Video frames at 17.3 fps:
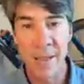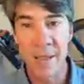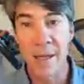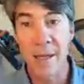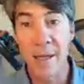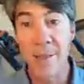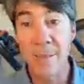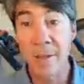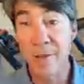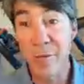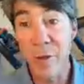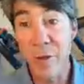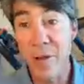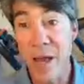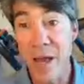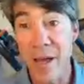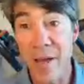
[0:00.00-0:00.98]
Um, if
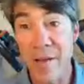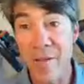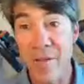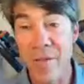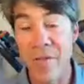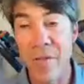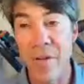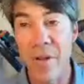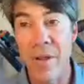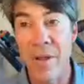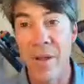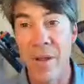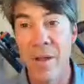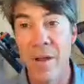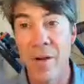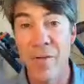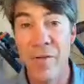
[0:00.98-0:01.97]
you have
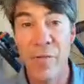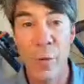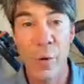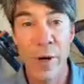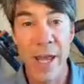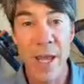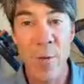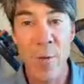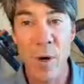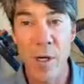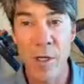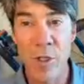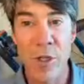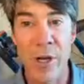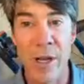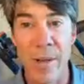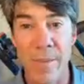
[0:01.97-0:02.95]
a four day
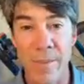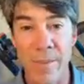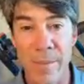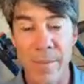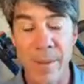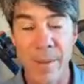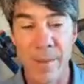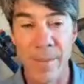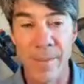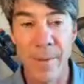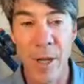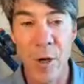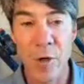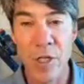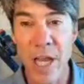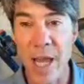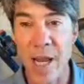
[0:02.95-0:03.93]
work trip, um,
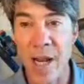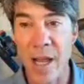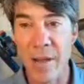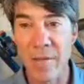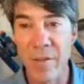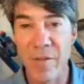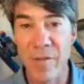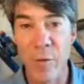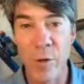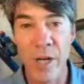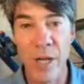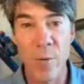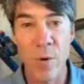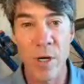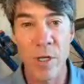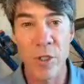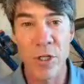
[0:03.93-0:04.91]
Coach Cat, I have a four day
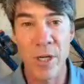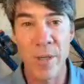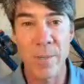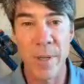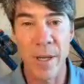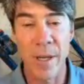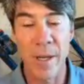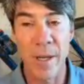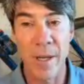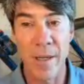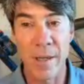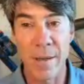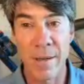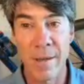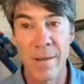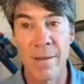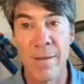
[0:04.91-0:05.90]
work trip
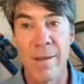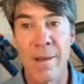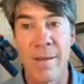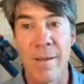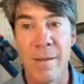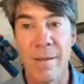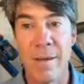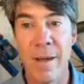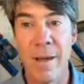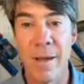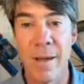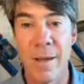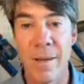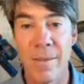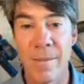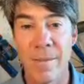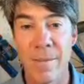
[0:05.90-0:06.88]
on
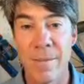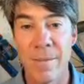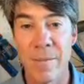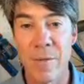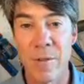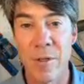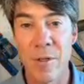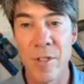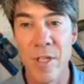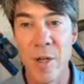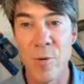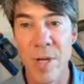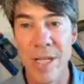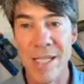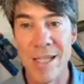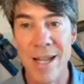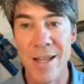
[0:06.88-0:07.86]
um, Tuesday,
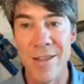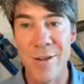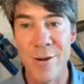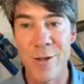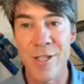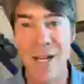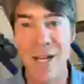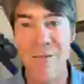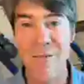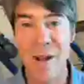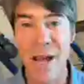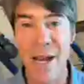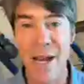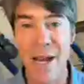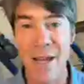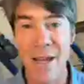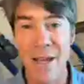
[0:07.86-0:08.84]
Wednesday, Thursday,
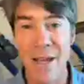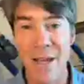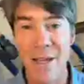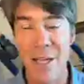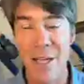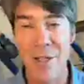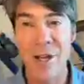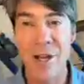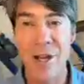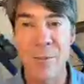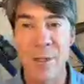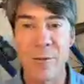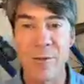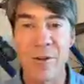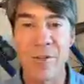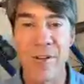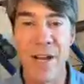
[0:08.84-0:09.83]
Friday. Can you help
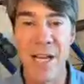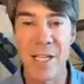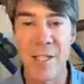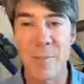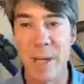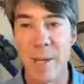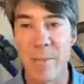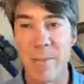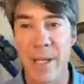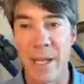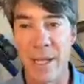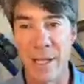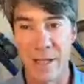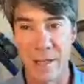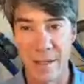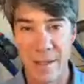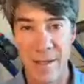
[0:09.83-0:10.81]
me revise my
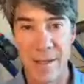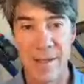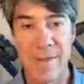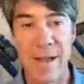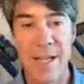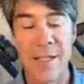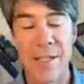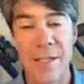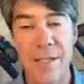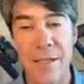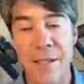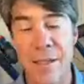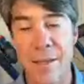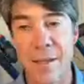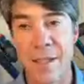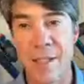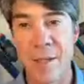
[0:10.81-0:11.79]
plan? That's
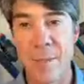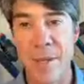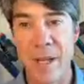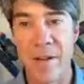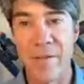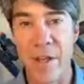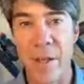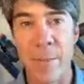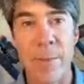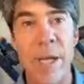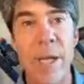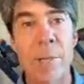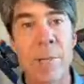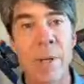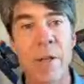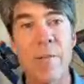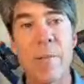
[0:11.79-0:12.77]
that's the benefit.
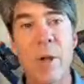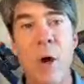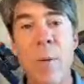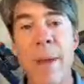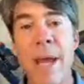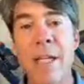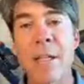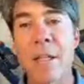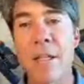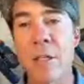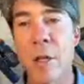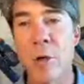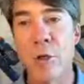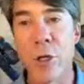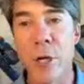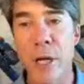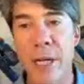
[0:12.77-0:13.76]
But but going back to the
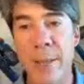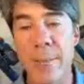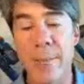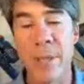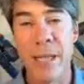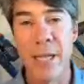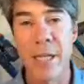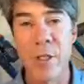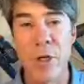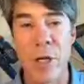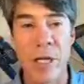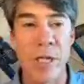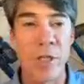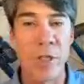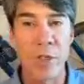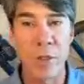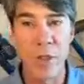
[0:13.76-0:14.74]
no training plan
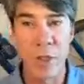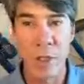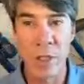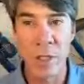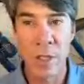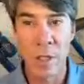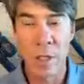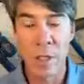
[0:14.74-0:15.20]
training solution.